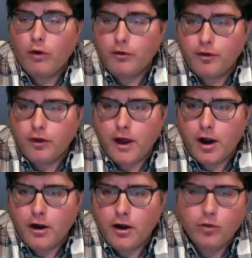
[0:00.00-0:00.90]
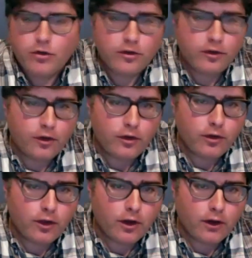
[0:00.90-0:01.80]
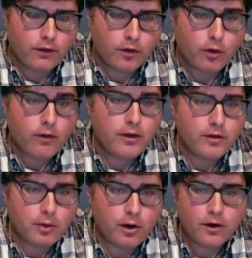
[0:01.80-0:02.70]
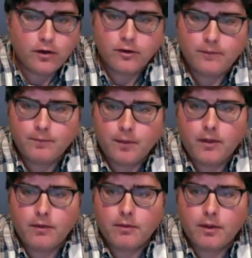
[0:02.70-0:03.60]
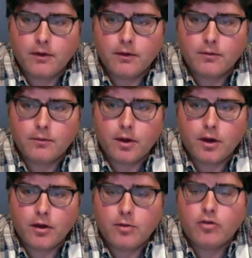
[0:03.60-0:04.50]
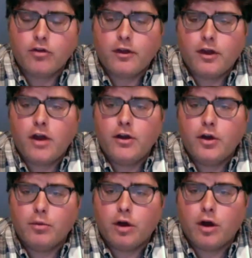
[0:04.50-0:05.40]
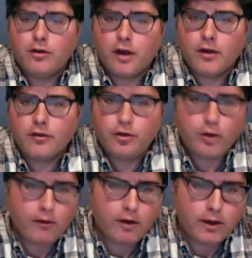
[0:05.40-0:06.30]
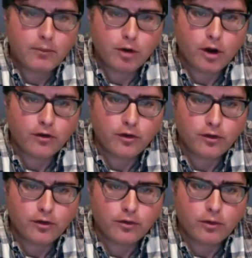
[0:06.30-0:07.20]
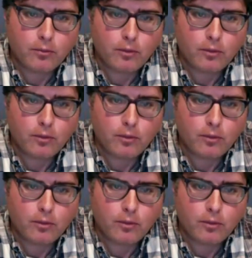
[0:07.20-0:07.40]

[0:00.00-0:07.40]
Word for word: Olinville area, which is in the uh, Northeast Bronx, and the, especially the Gun Hill projects. Did you have any impressions from?